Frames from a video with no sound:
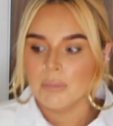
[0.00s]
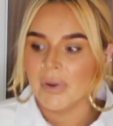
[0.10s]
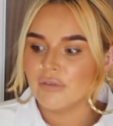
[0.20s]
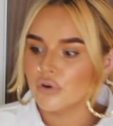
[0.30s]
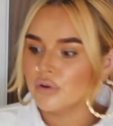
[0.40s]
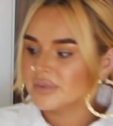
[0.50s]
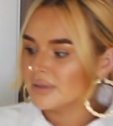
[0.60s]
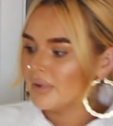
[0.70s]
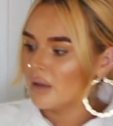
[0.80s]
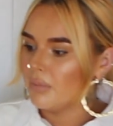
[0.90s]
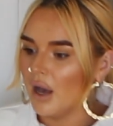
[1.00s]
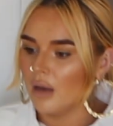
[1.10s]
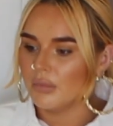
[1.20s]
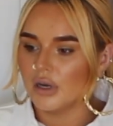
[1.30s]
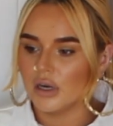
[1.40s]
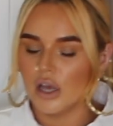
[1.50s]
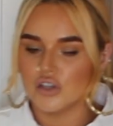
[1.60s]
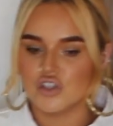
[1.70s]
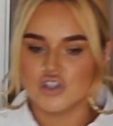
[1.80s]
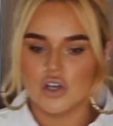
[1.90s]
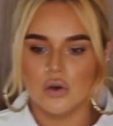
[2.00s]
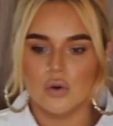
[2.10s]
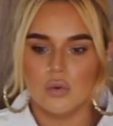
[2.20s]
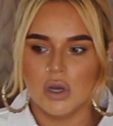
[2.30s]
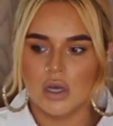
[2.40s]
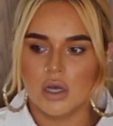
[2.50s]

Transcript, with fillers: my rooms in my apartment are so,